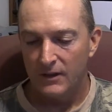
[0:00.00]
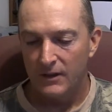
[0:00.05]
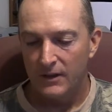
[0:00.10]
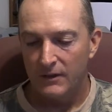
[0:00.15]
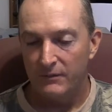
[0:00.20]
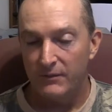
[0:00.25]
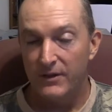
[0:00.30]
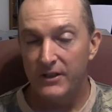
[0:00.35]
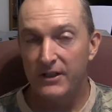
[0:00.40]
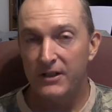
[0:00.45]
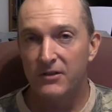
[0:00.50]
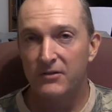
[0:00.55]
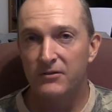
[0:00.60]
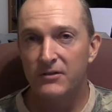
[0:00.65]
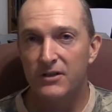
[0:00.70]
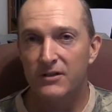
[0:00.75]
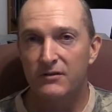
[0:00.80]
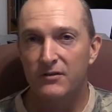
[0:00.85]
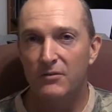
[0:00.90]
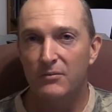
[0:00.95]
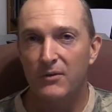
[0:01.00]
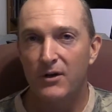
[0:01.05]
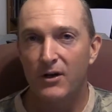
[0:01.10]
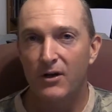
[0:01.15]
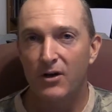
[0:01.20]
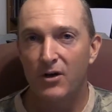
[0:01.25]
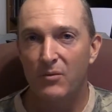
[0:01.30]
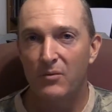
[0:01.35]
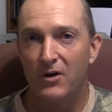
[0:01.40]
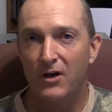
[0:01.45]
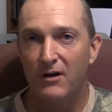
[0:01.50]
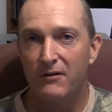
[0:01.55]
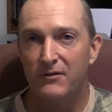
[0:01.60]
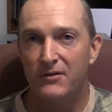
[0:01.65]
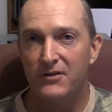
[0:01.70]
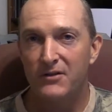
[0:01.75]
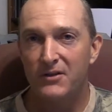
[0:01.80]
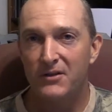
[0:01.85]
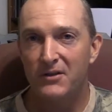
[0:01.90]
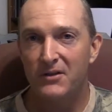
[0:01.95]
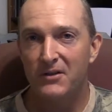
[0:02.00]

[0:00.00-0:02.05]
Videoing this from my home office here.